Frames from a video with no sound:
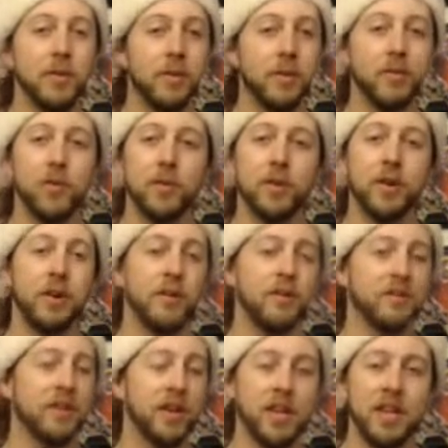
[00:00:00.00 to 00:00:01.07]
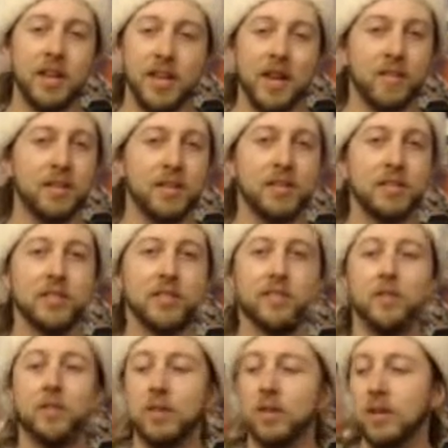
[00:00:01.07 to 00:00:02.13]
a preview for it, never saw any advertising
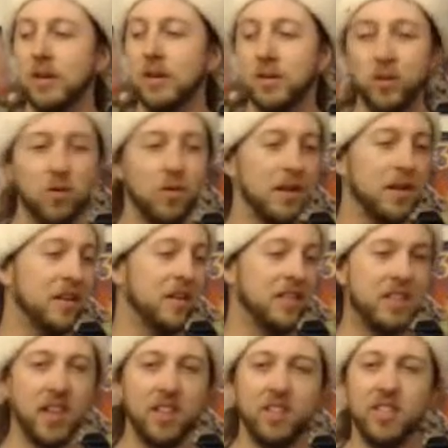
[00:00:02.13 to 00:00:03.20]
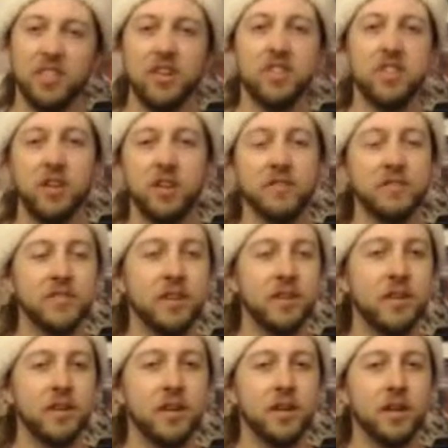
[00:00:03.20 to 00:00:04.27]
for it, toys, nothing. Just all of a
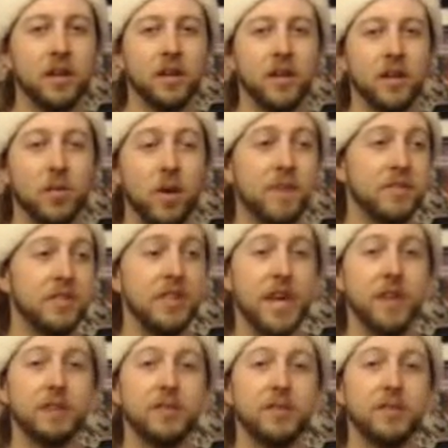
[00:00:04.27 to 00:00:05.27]
sudden, I've seen